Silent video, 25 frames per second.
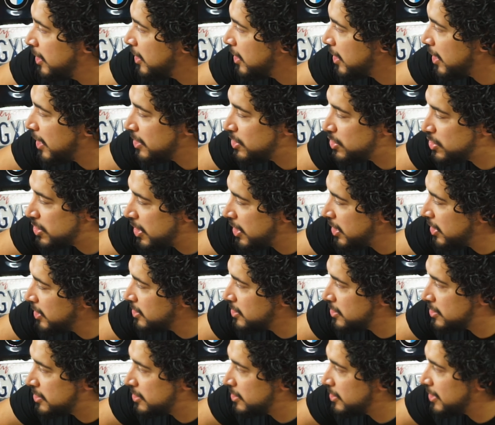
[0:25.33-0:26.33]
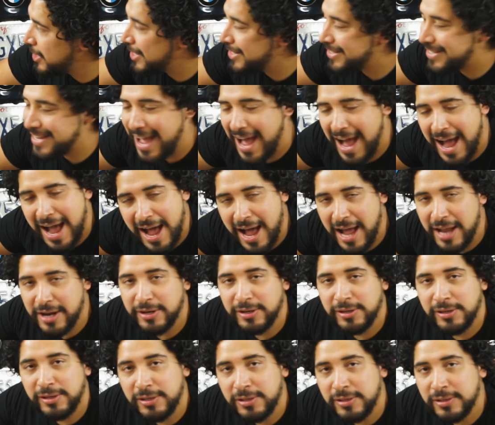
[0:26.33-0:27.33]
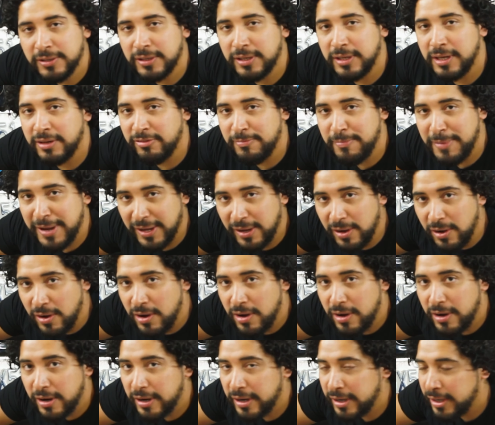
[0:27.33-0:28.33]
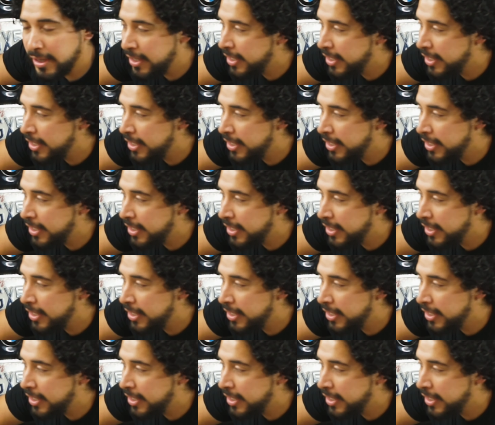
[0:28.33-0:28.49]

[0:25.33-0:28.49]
it changed the entire look of my car,